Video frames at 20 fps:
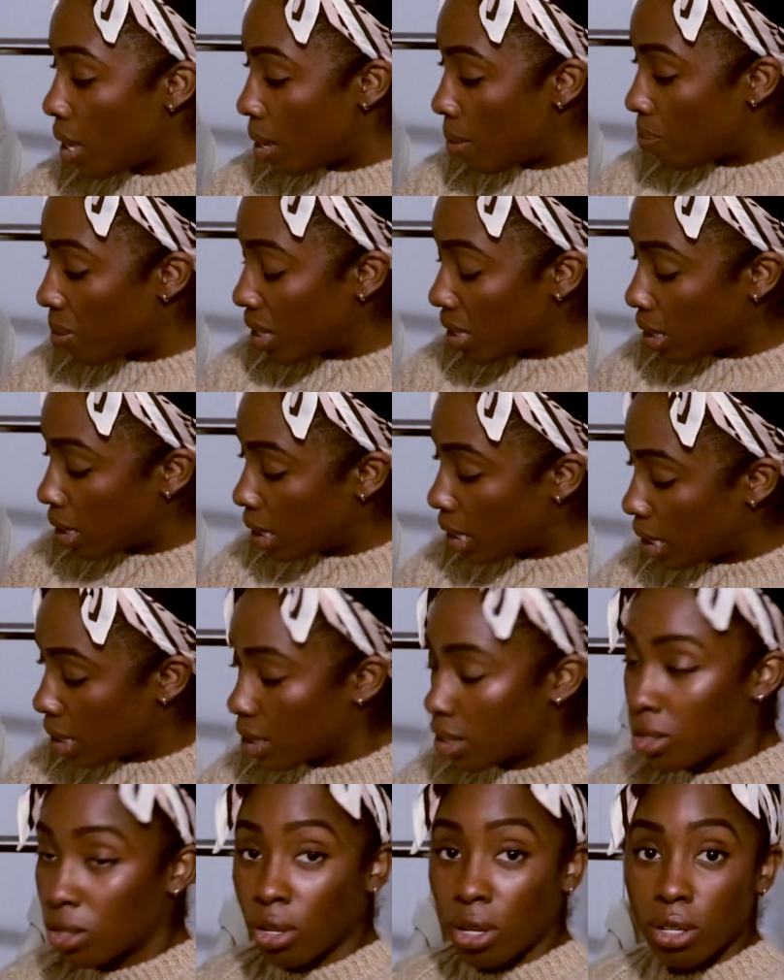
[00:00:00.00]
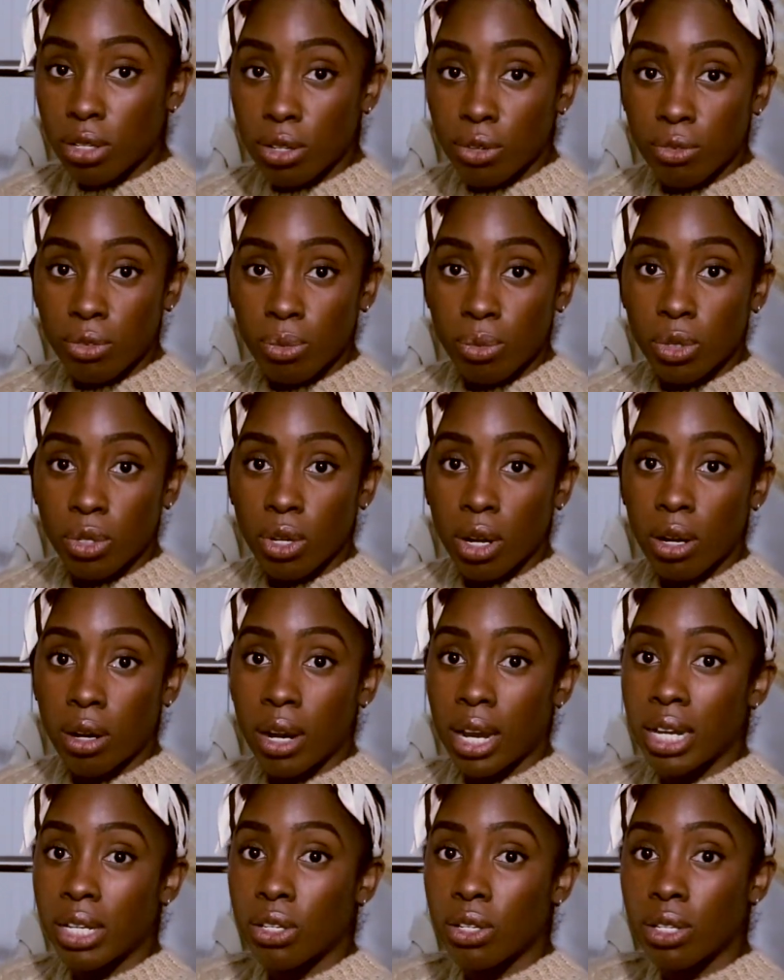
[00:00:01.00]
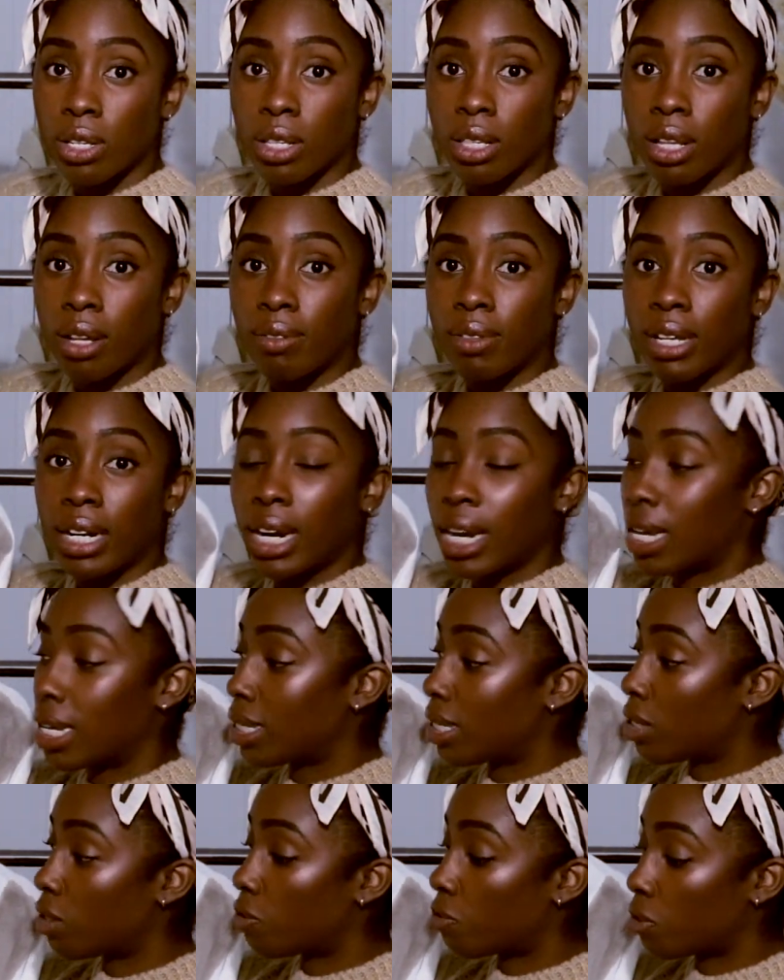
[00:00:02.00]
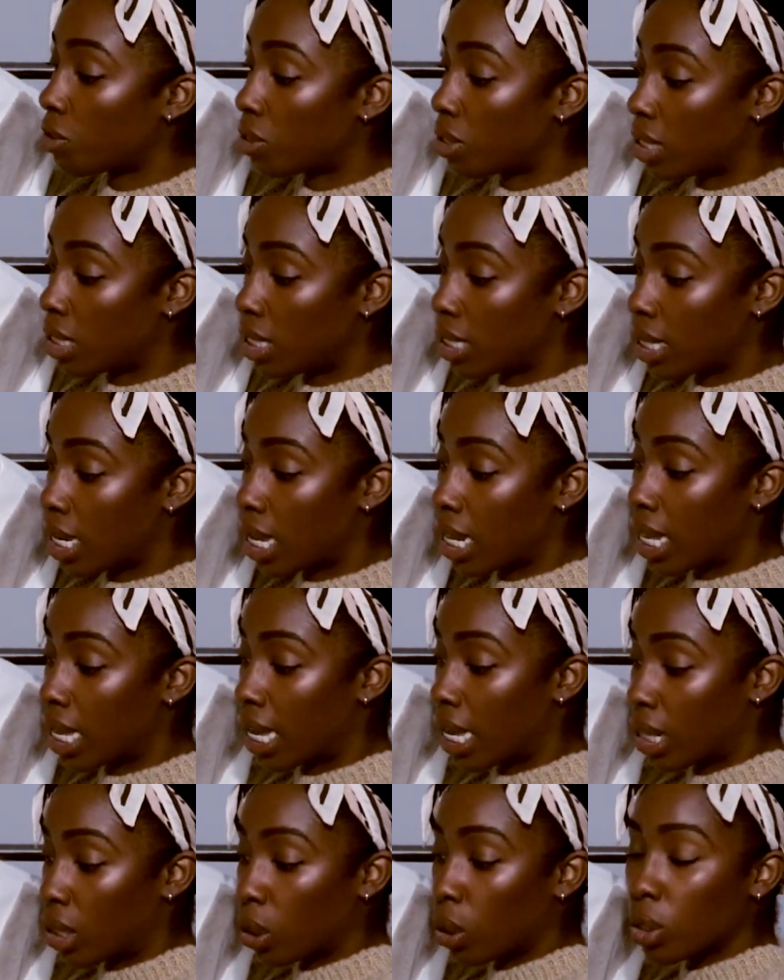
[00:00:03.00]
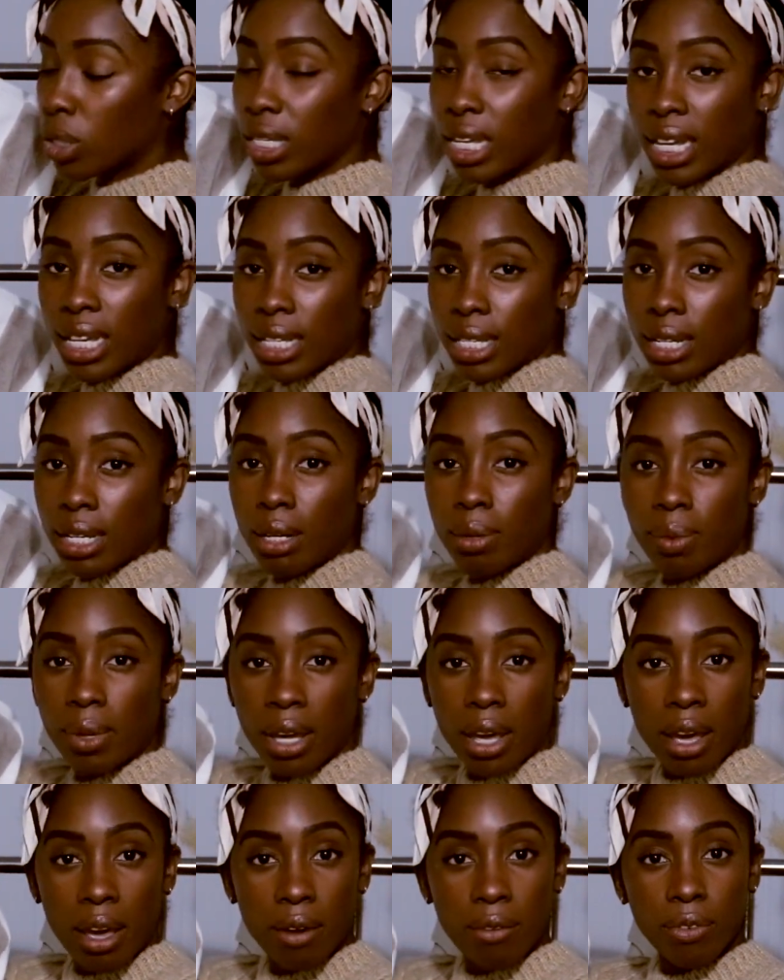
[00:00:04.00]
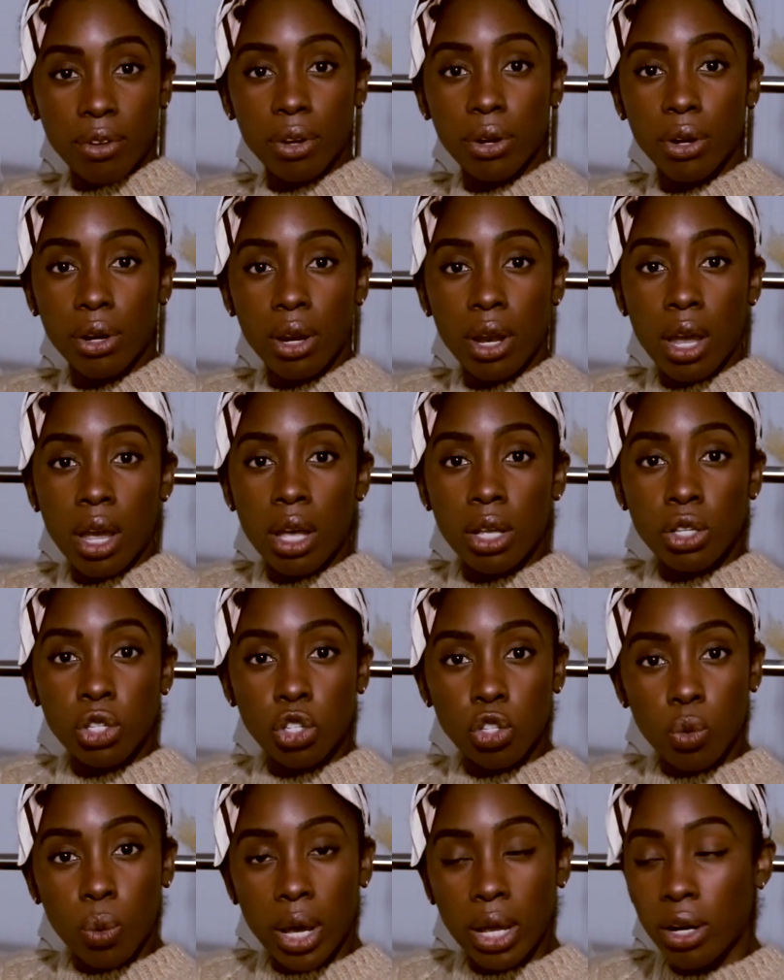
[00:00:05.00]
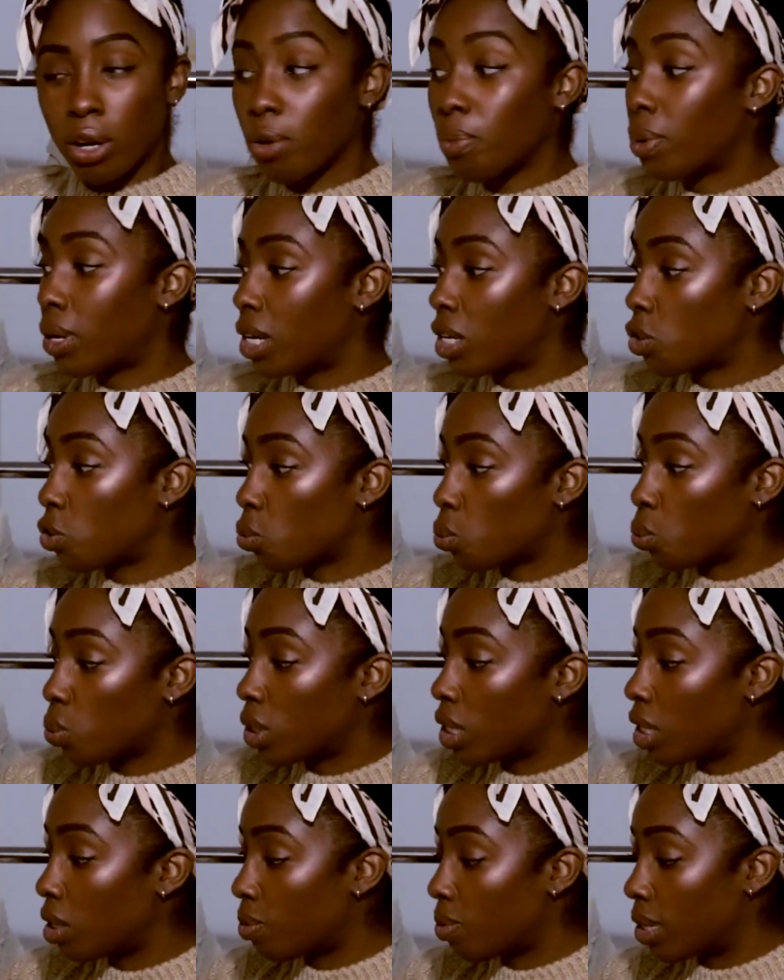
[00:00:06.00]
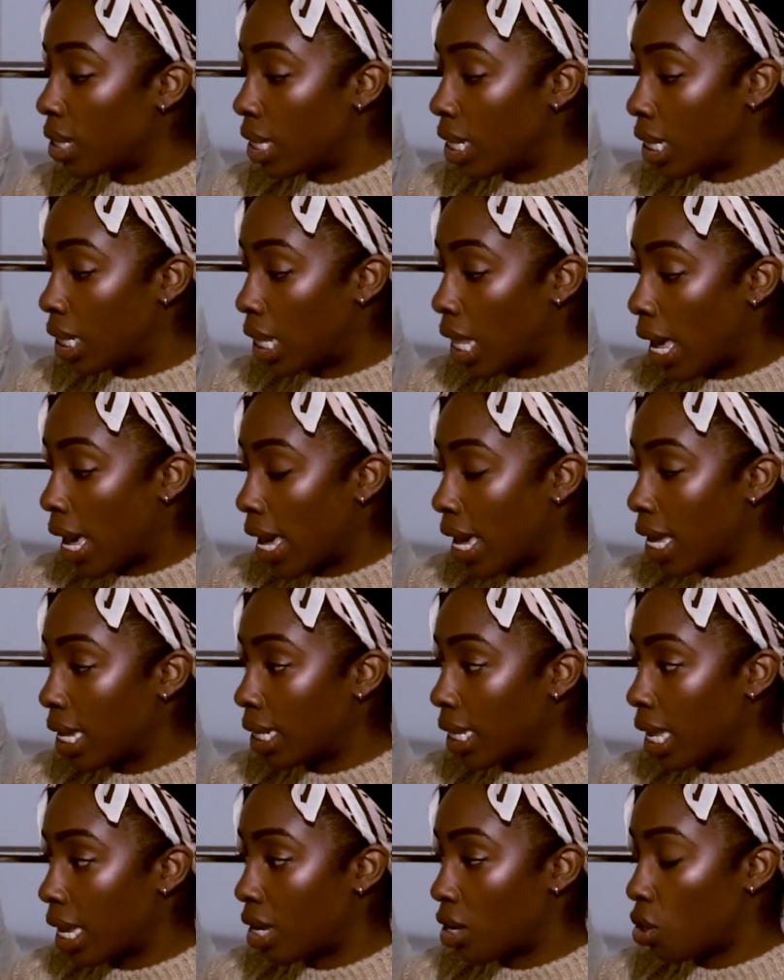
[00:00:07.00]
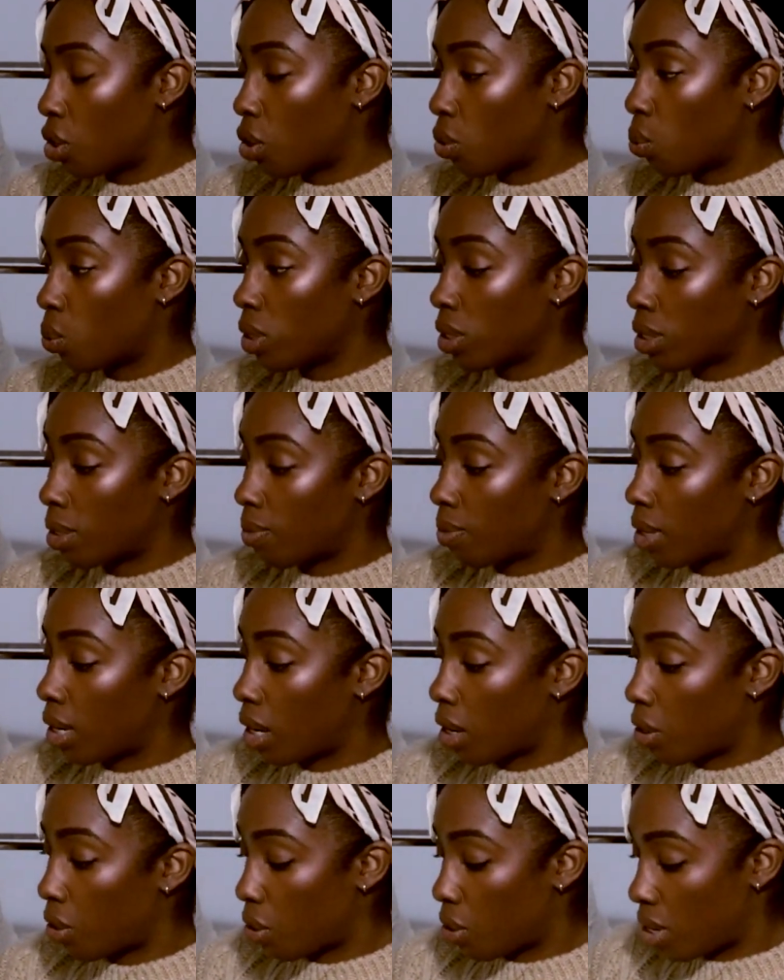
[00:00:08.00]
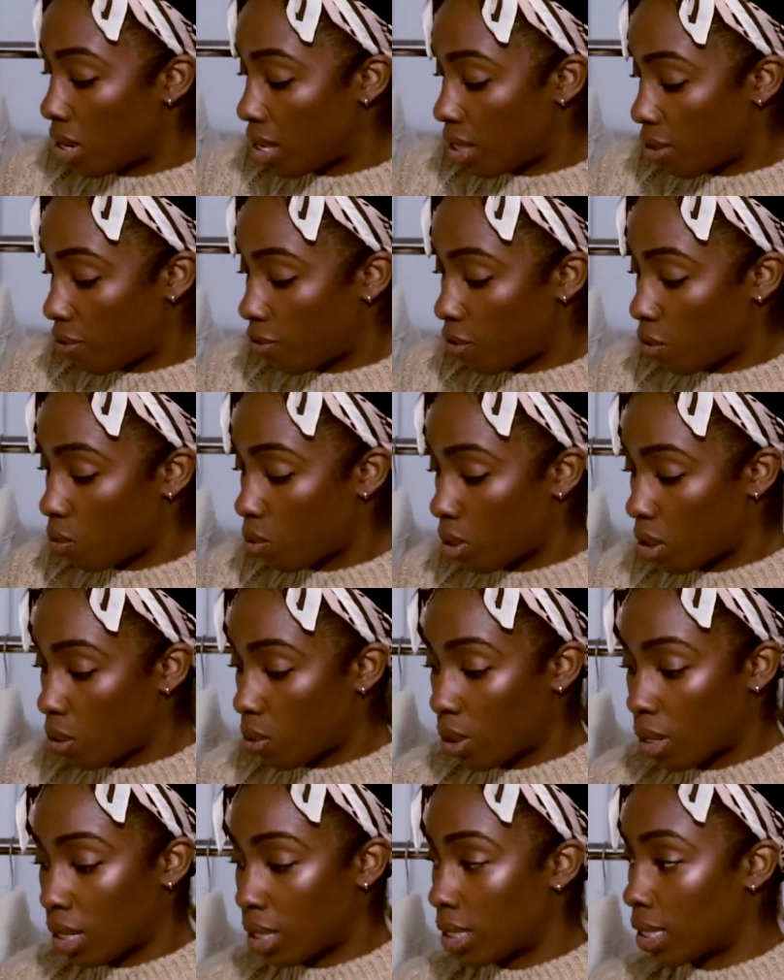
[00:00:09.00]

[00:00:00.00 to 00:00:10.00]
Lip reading: Basically this is also from Zara. I just love that it has this for detailing. It looks like it's going to be a heavier sweater, but it's really light. Like you can wear something underneath if you really wanted